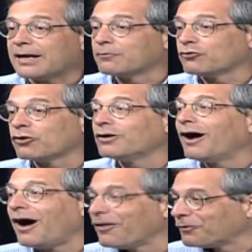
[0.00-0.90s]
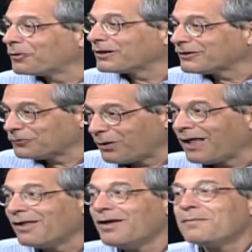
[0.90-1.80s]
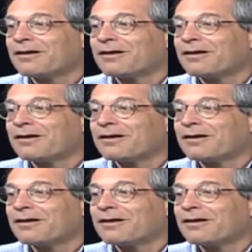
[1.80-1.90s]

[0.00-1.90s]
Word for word: And I'm sure other work as well.